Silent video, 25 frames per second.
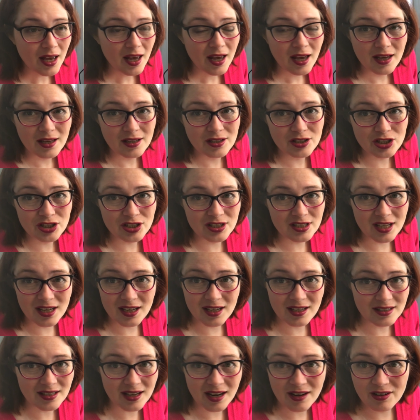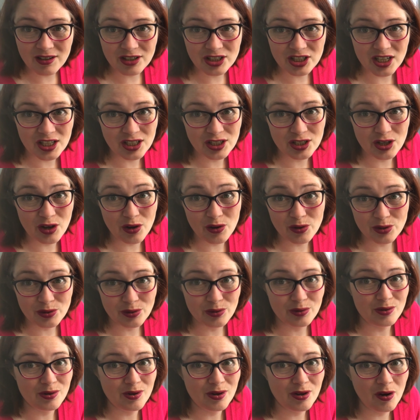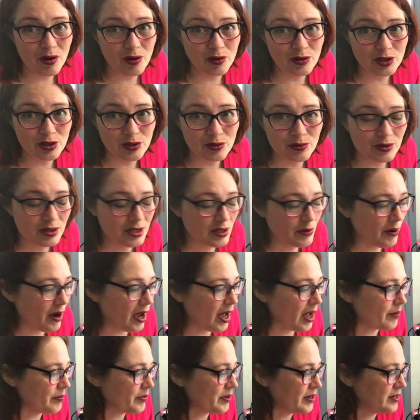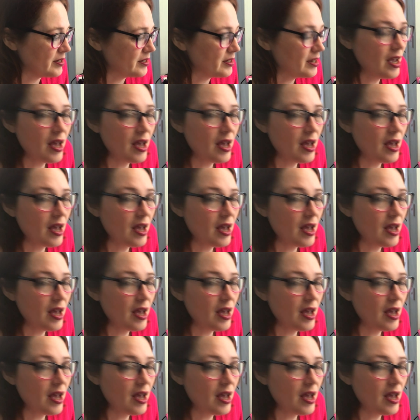is just take it down and change the audio, see what happens.